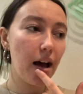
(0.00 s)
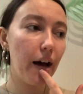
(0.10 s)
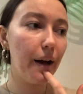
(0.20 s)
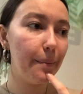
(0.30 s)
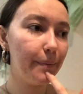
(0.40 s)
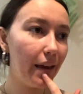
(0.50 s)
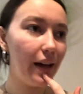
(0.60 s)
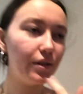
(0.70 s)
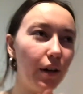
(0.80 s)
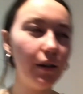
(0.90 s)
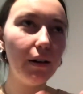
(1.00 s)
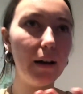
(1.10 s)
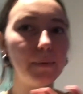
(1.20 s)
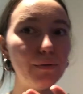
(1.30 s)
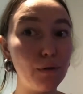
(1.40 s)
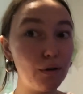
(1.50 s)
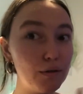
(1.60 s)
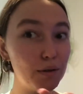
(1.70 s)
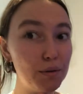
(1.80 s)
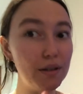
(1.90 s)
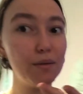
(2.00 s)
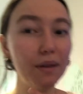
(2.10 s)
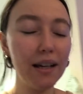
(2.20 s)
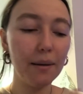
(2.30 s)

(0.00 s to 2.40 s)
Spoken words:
Yeah, so I don't know how many vlogs I'll do this week.